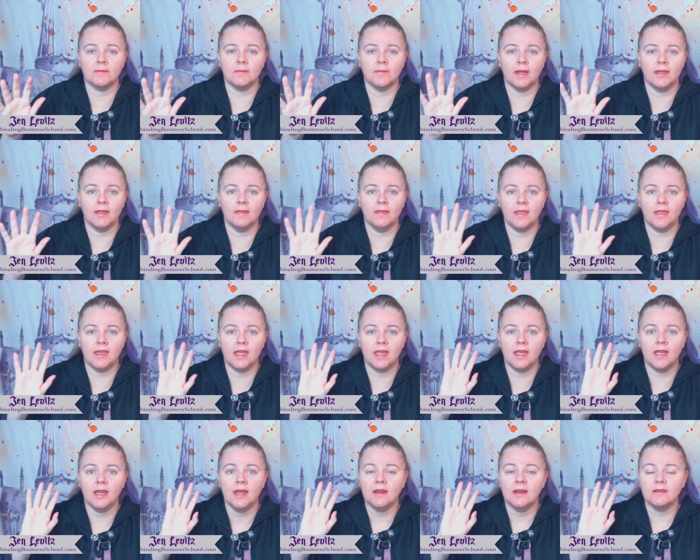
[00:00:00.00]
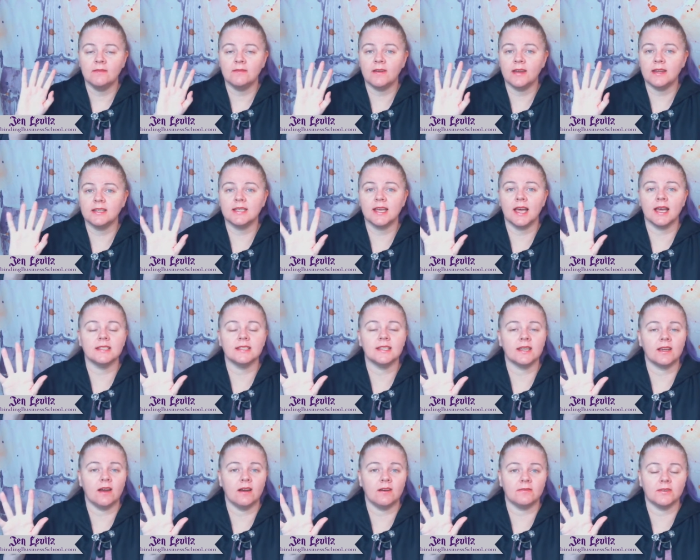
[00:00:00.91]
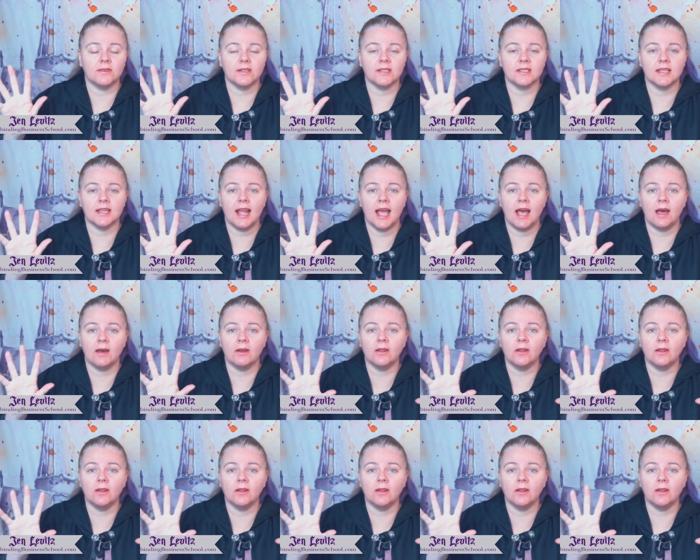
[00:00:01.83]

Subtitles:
in the Fantastic Offers on How